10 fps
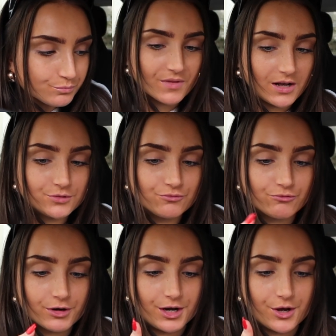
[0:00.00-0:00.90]
That is
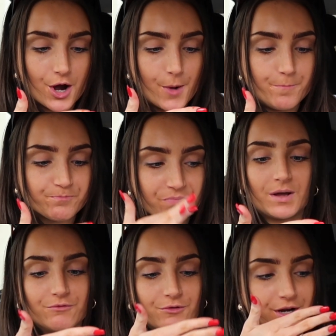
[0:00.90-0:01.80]
really good.
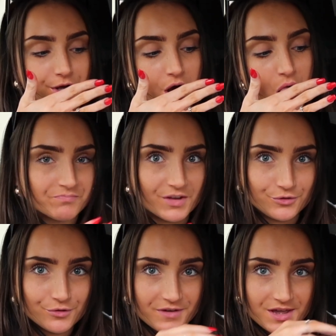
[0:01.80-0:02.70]
Like, really good. If
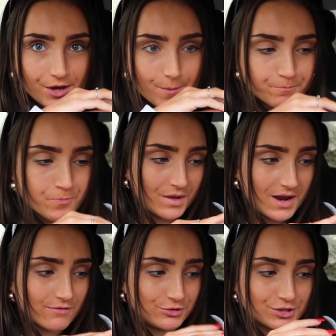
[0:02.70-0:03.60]
you're vegan and you
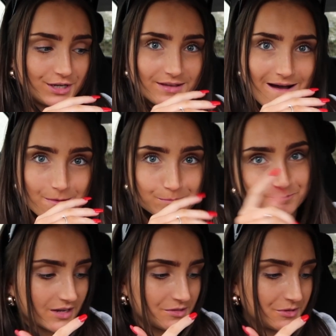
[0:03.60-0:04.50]
haven't tried that,
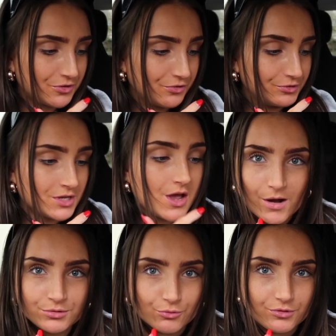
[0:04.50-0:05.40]
get to McDonald's.
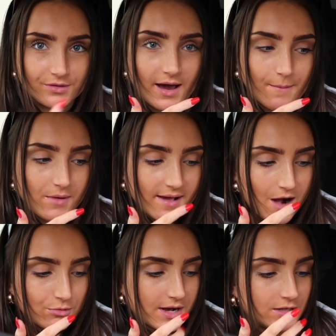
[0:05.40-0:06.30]
I would order that. Like,
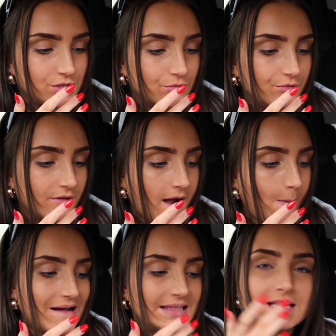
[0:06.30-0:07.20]
I would actually order that.
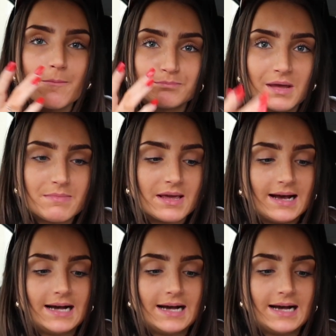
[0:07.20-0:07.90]
I think maybe it